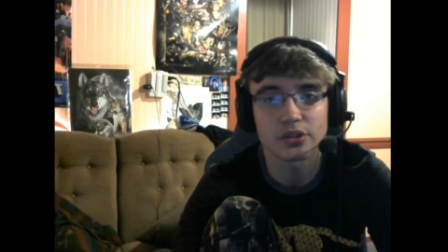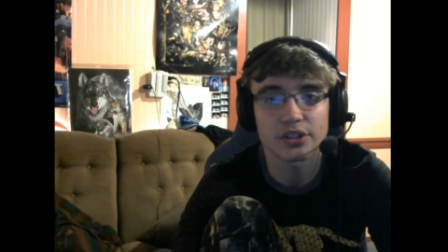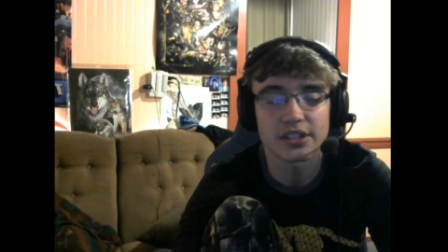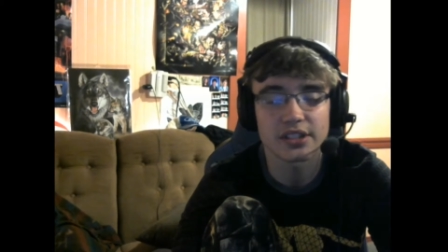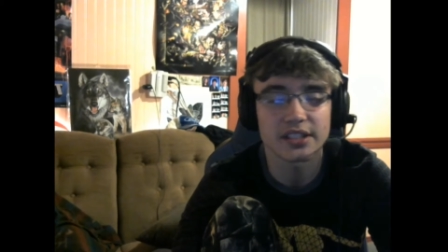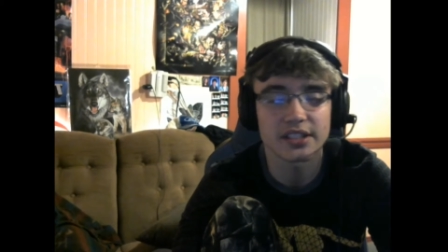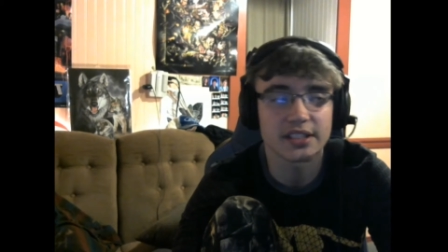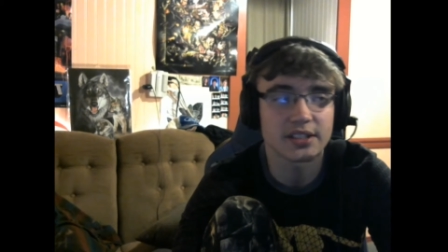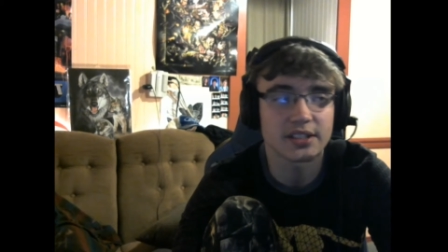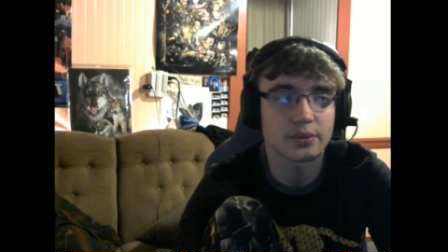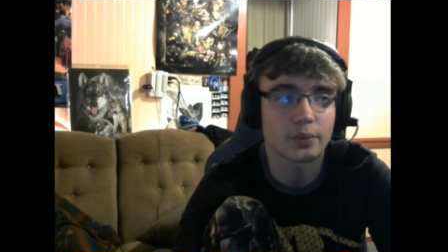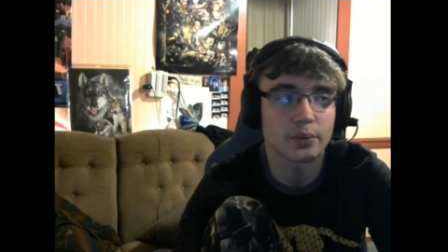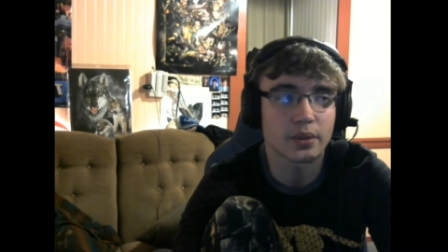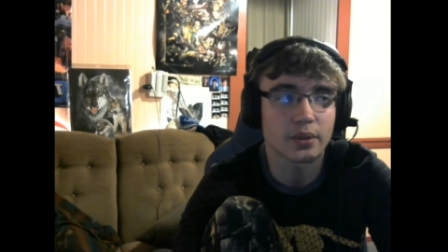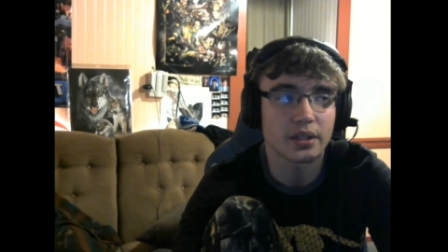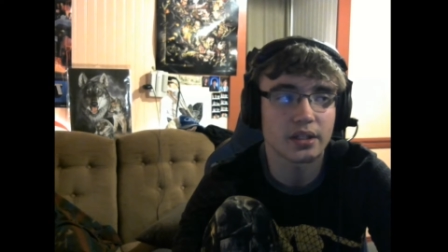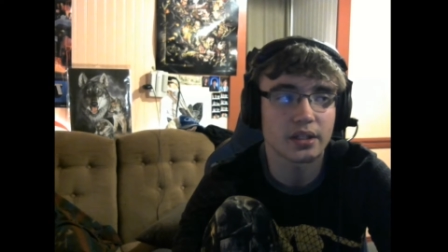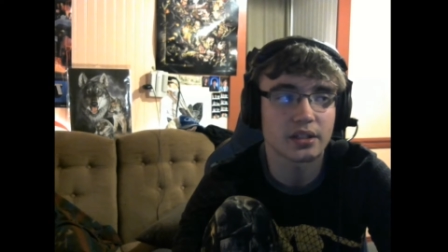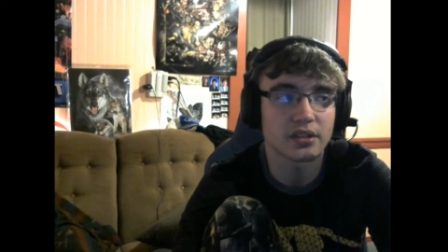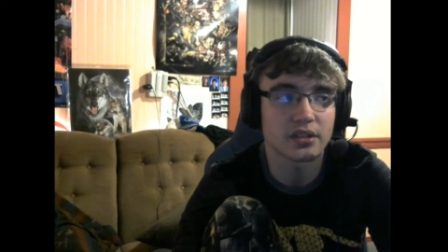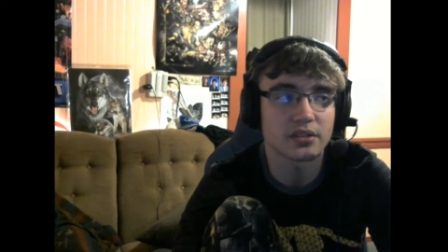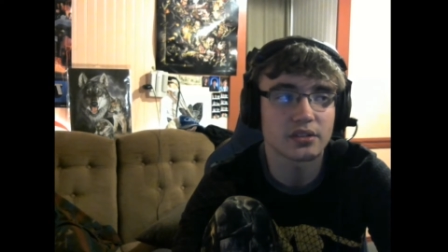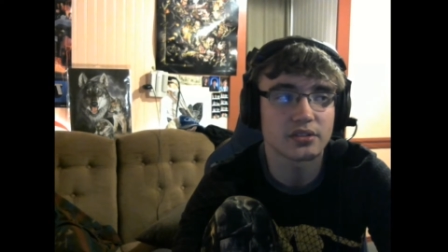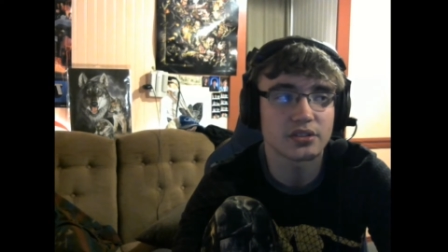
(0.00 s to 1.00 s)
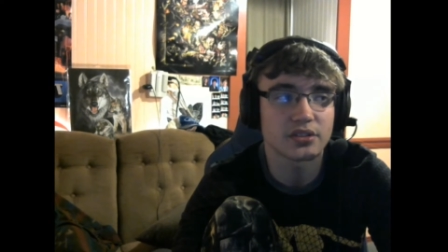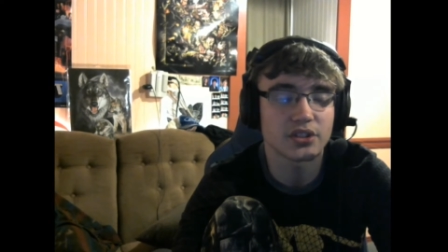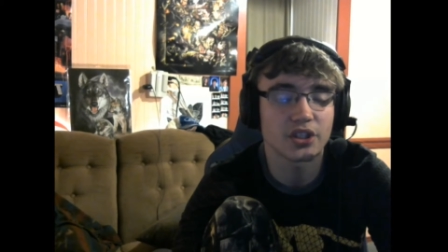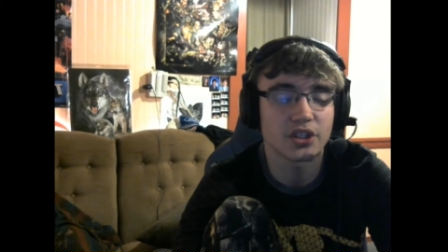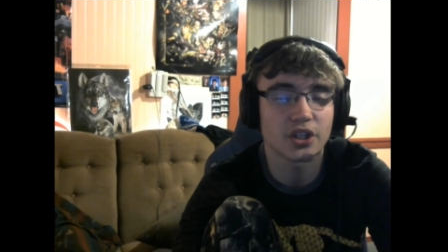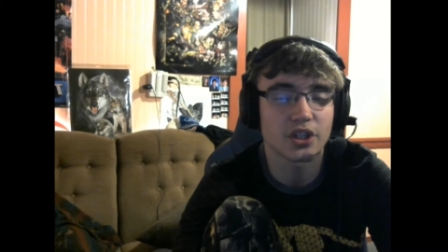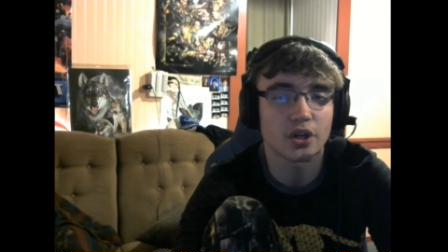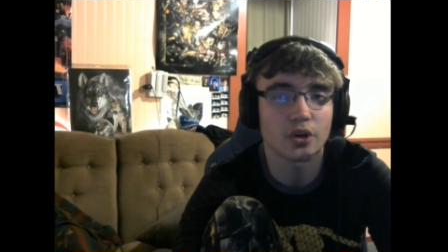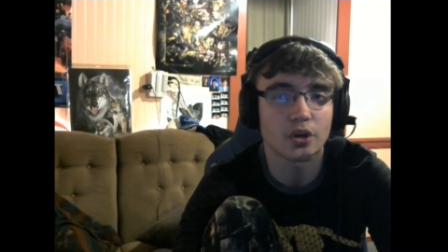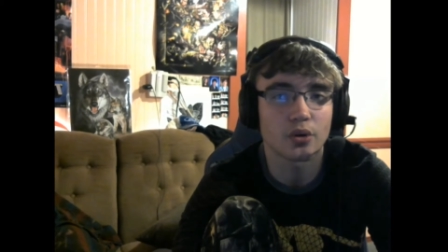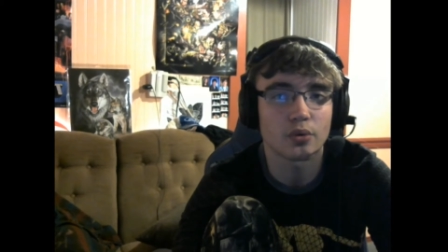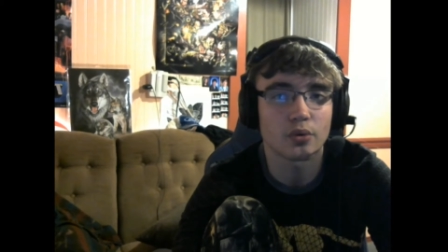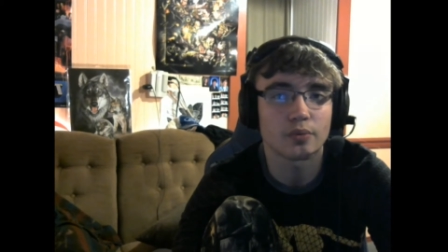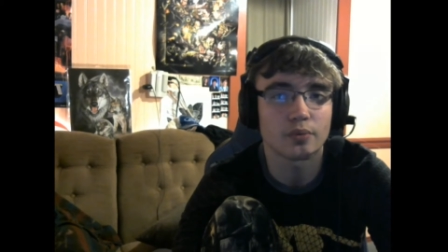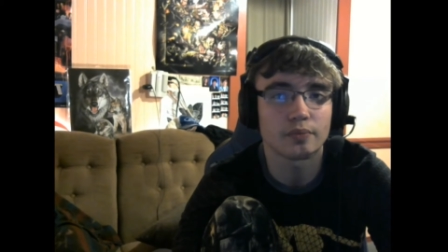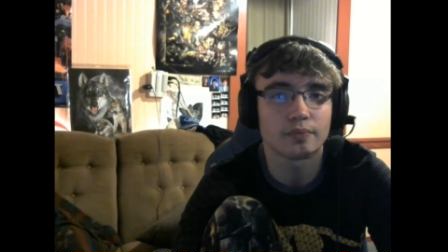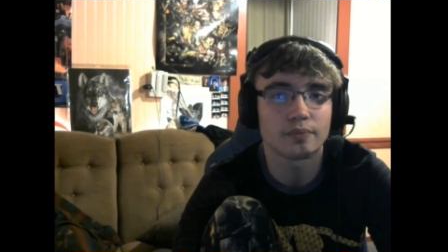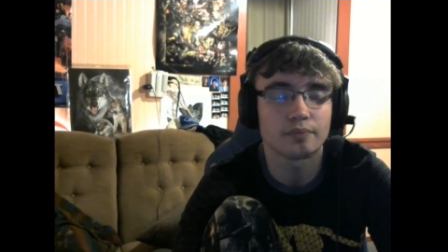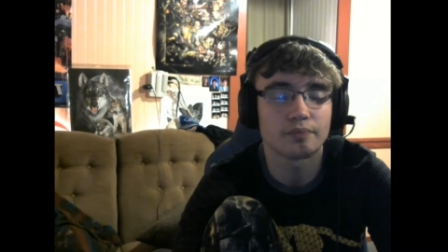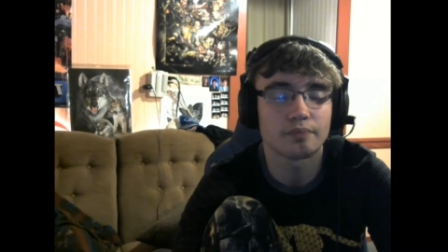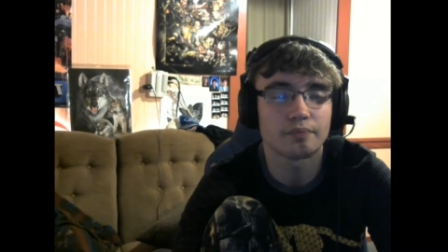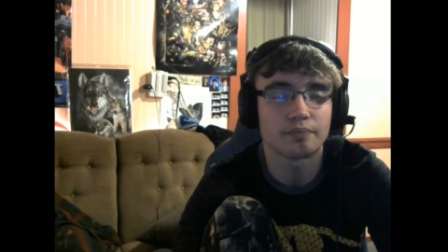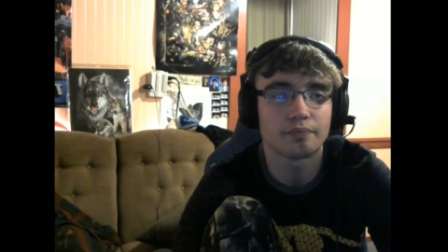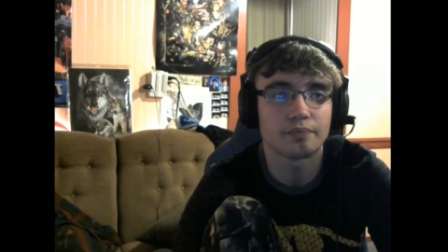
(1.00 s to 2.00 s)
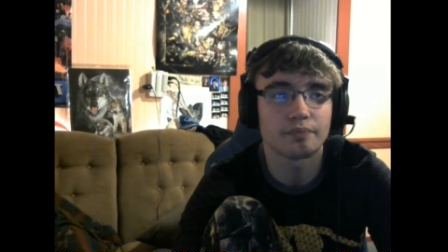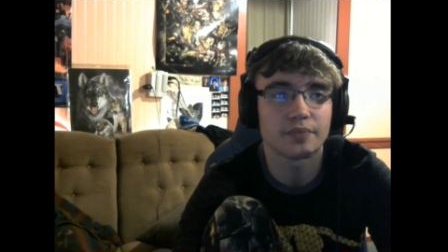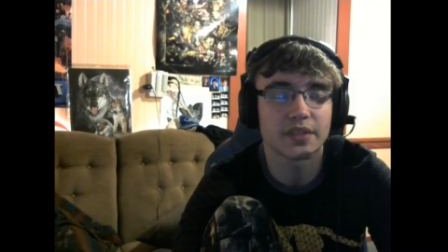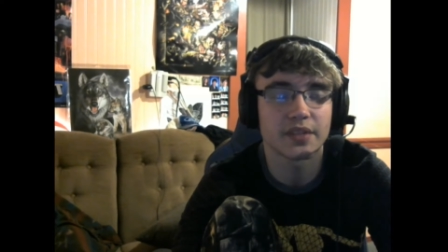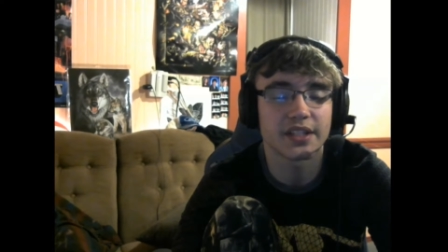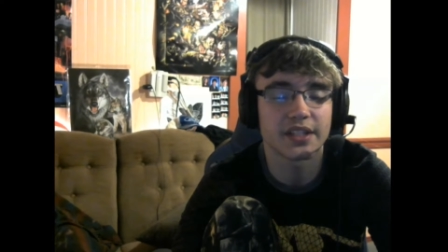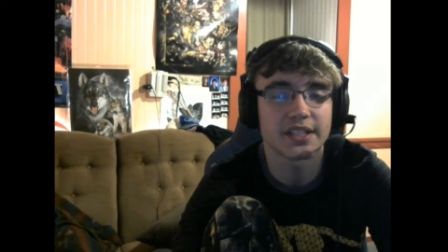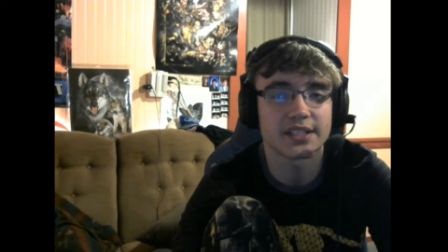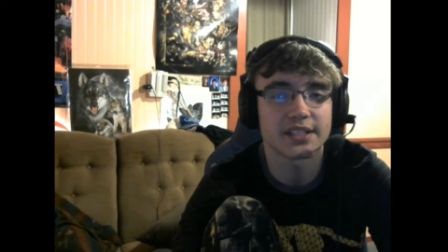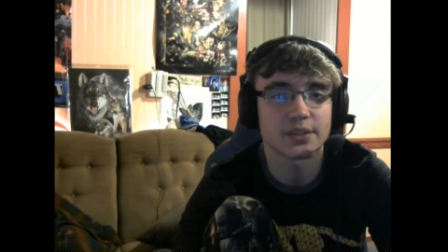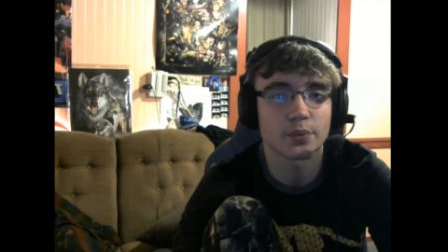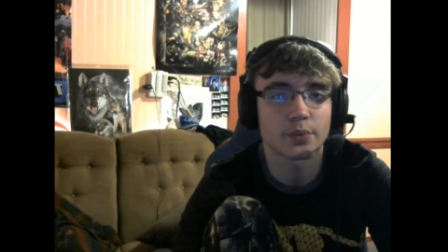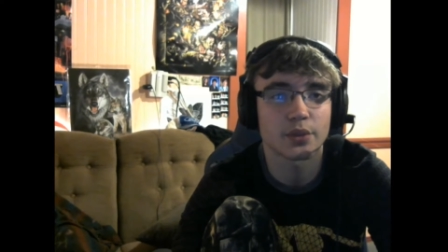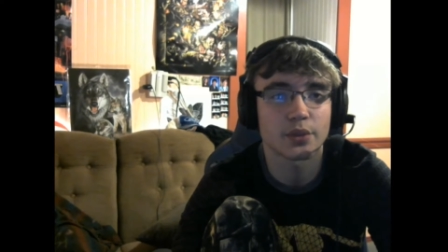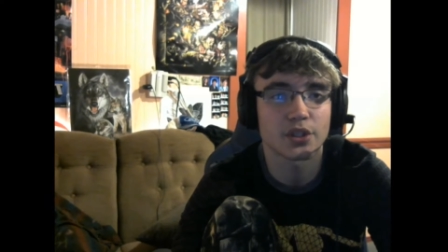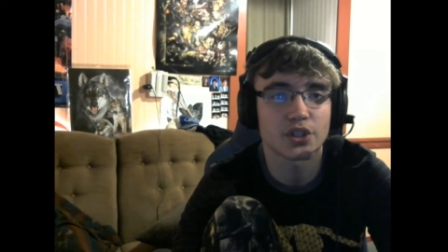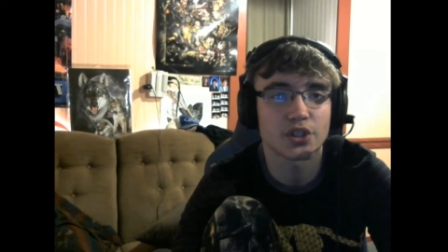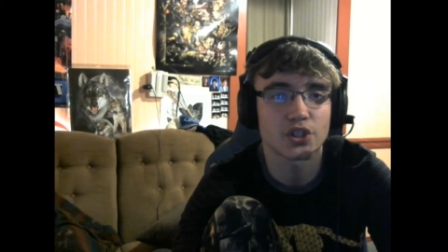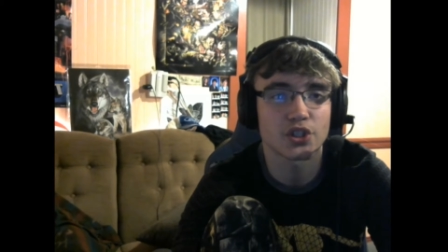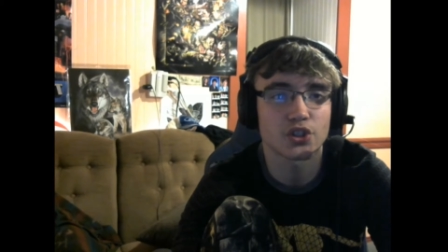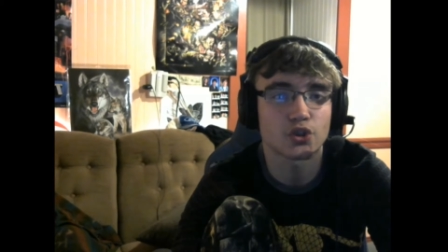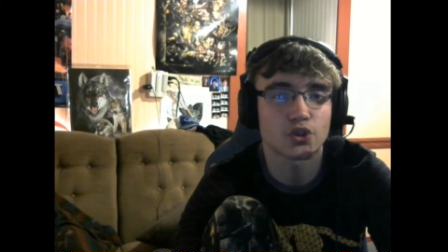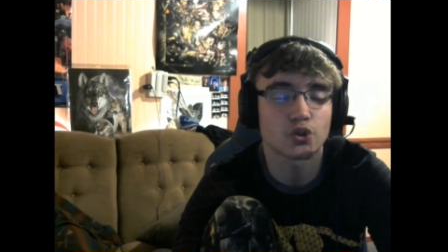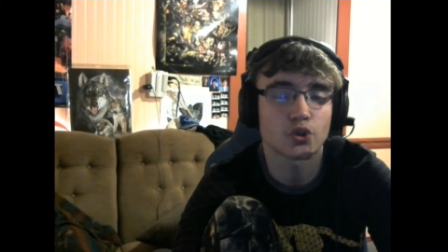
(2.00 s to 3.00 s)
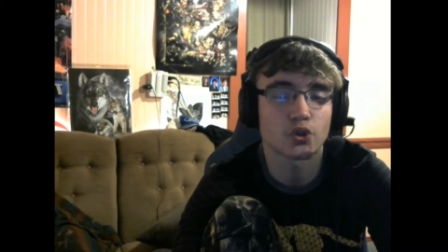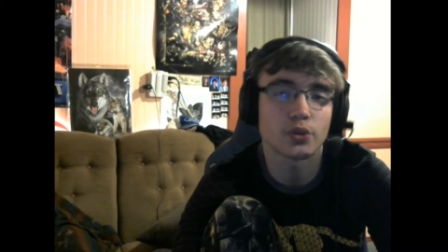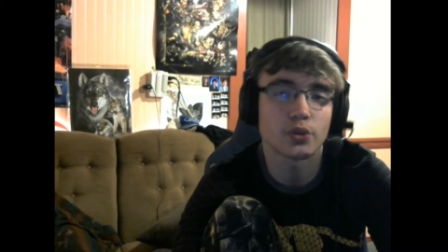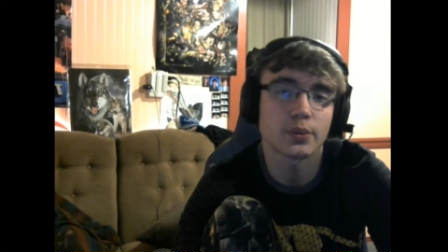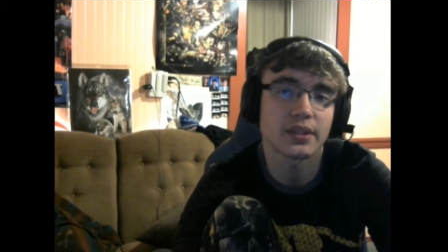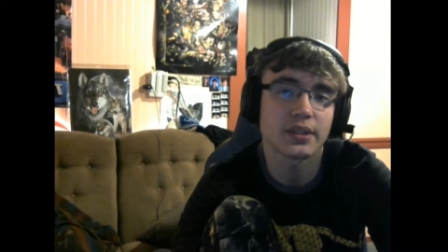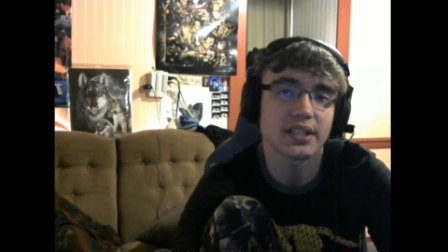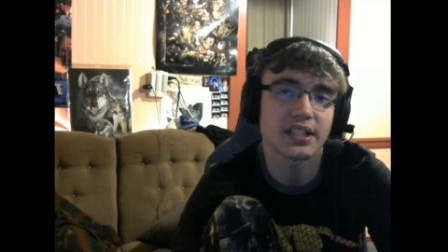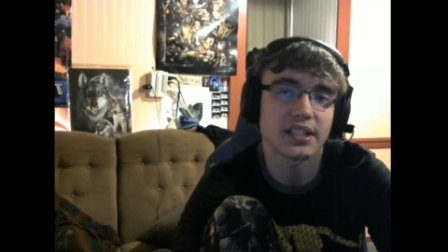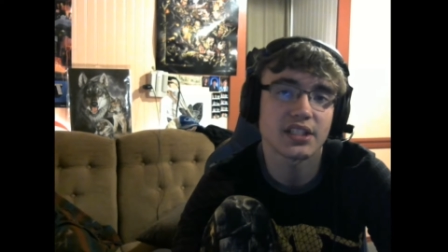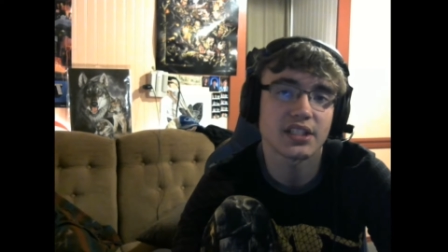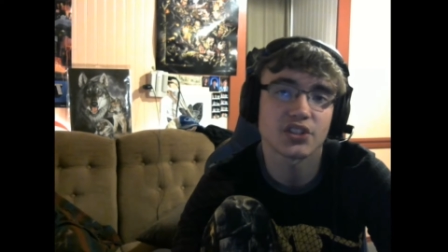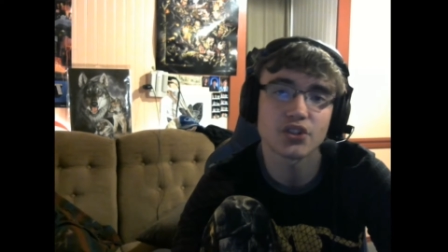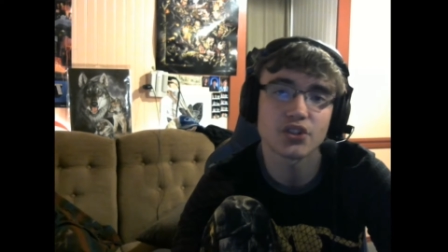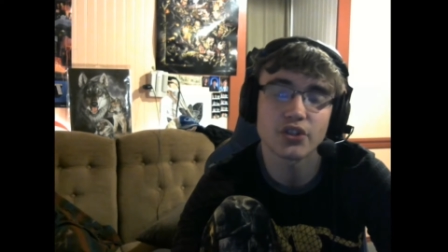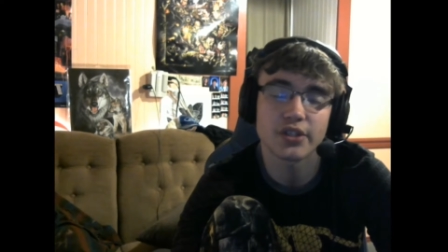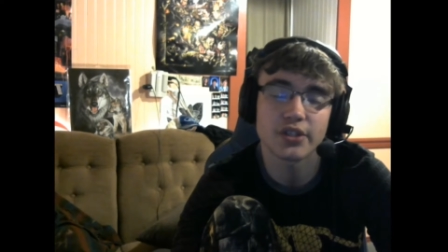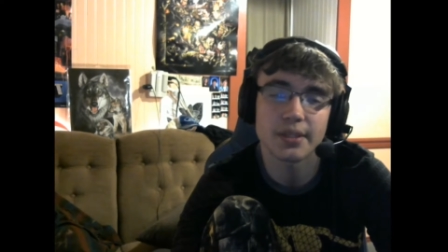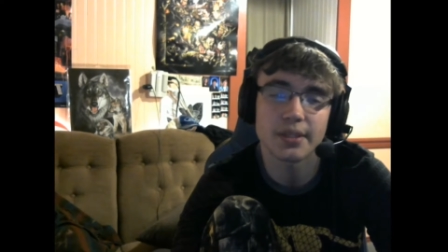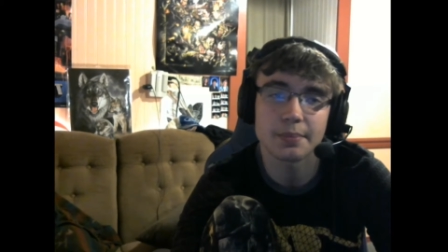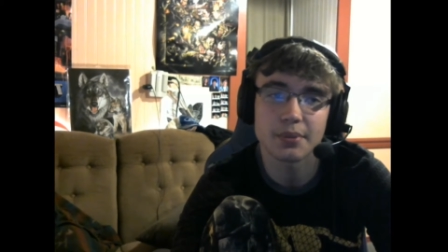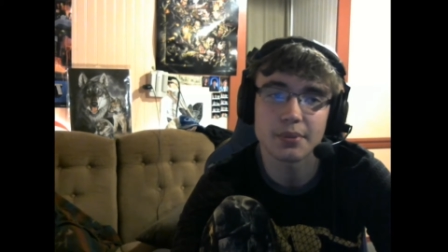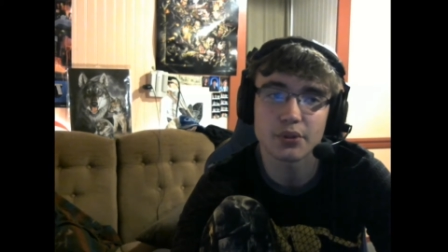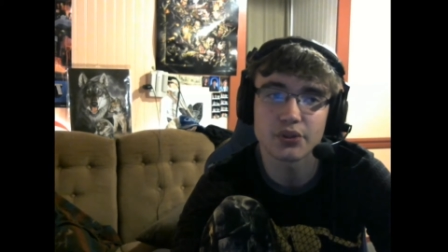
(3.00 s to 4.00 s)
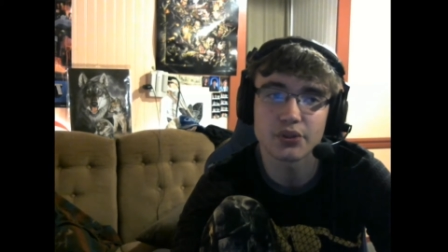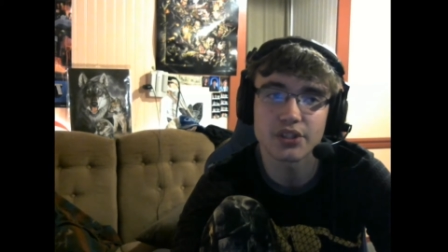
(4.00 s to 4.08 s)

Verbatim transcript: He doesn't want to, you know, he doesn't want to destroy what he has already built